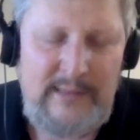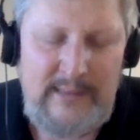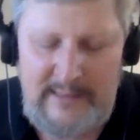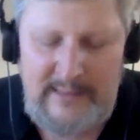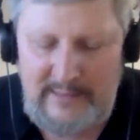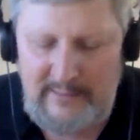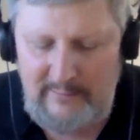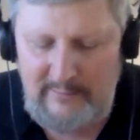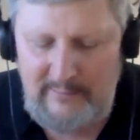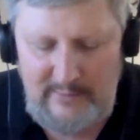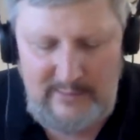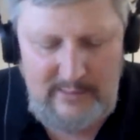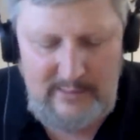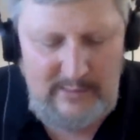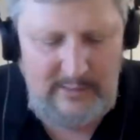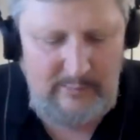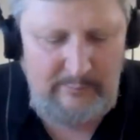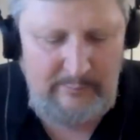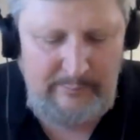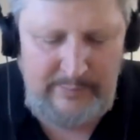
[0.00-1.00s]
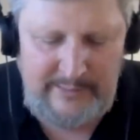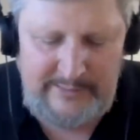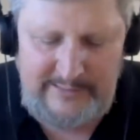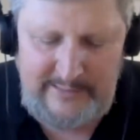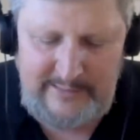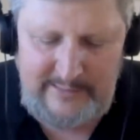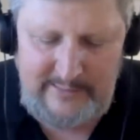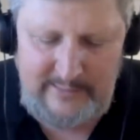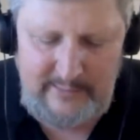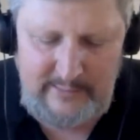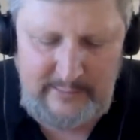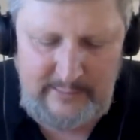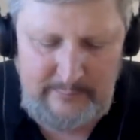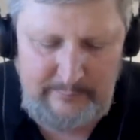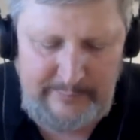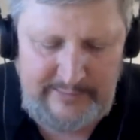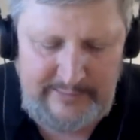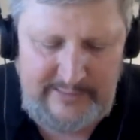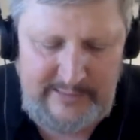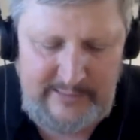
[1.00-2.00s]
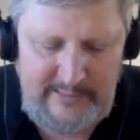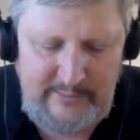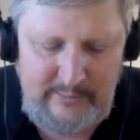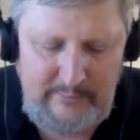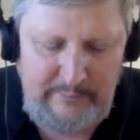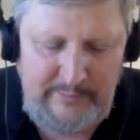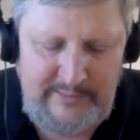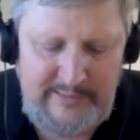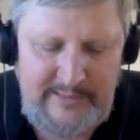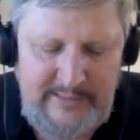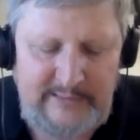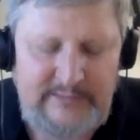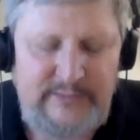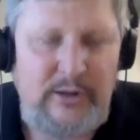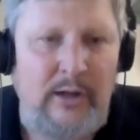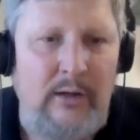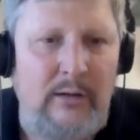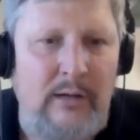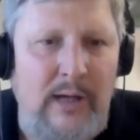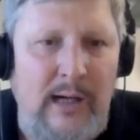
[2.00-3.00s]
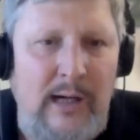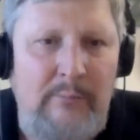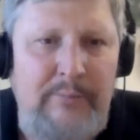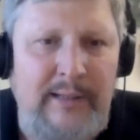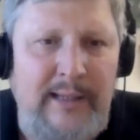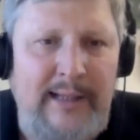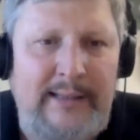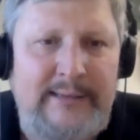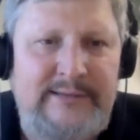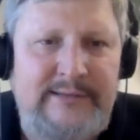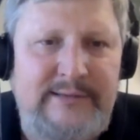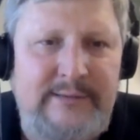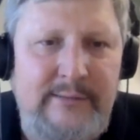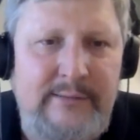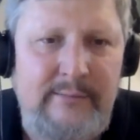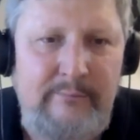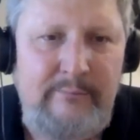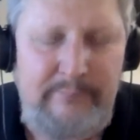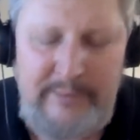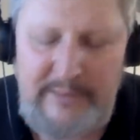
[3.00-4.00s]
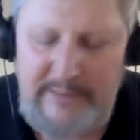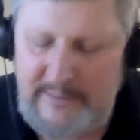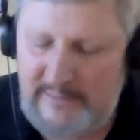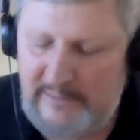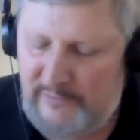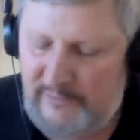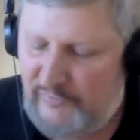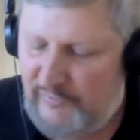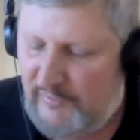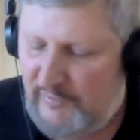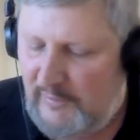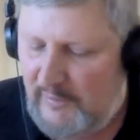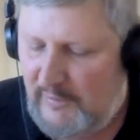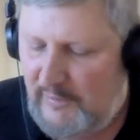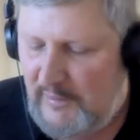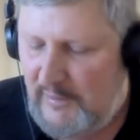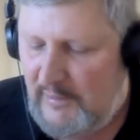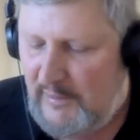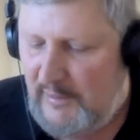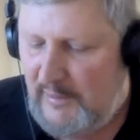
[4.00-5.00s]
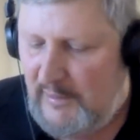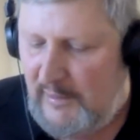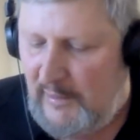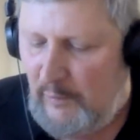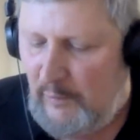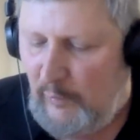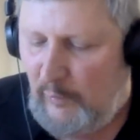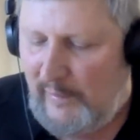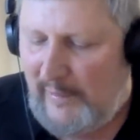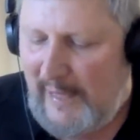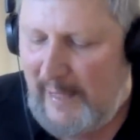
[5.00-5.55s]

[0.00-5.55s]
Uh, but then, but then, but then it's all complexed because uh, what